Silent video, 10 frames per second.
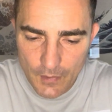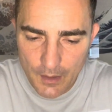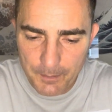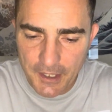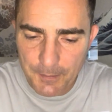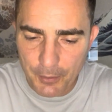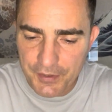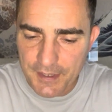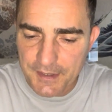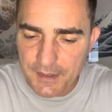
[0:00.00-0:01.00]
Be
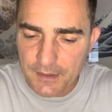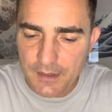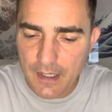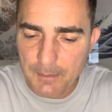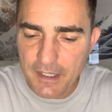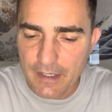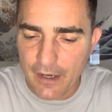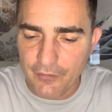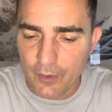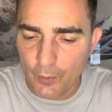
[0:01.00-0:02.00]
persistent. Mean
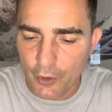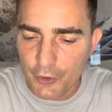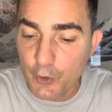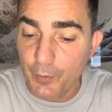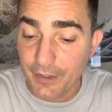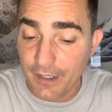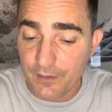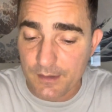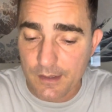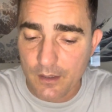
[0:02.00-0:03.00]
every word you
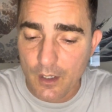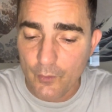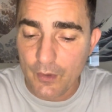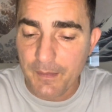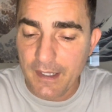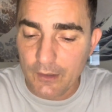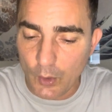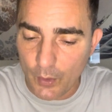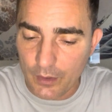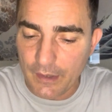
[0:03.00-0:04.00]
pronounce. Remain
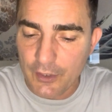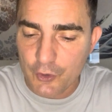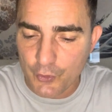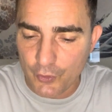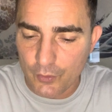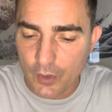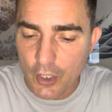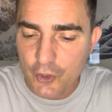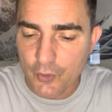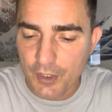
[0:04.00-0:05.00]
loyal and true.
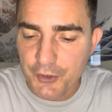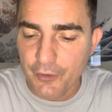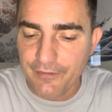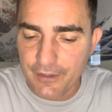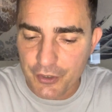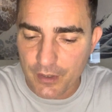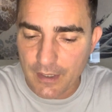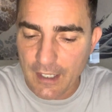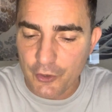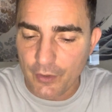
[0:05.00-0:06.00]
Trust your vision
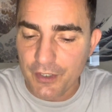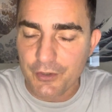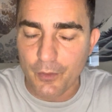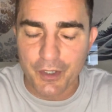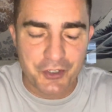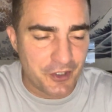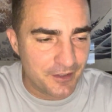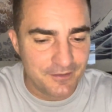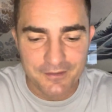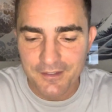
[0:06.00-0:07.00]
and your intuition.